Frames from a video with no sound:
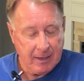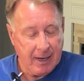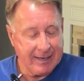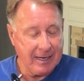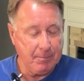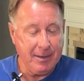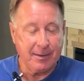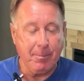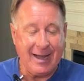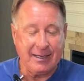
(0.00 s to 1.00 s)
Again,
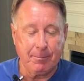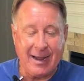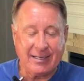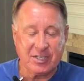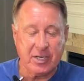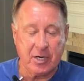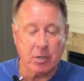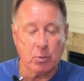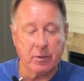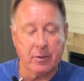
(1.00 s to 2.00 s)
Big Bite baits
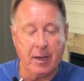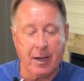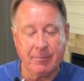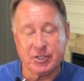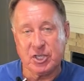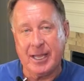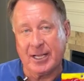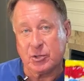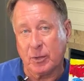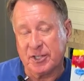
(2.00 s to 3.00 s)
here. The jig
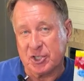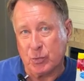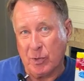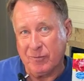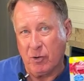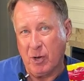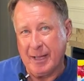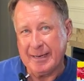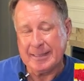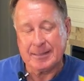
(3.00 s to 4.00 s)
head's with the swivel
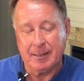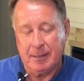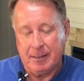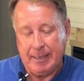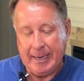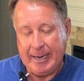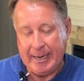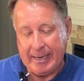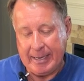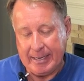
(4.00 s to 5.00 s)
on it,
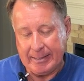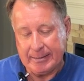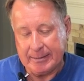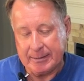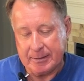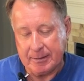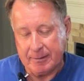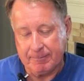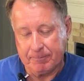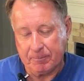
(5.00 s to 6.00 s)
and
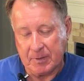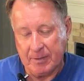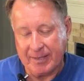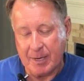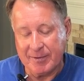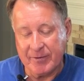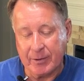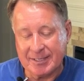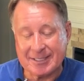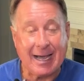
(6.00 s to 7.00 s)
they come in
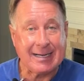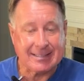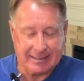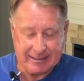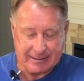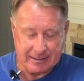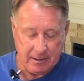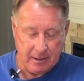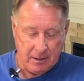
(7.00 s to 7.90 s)
various sizes.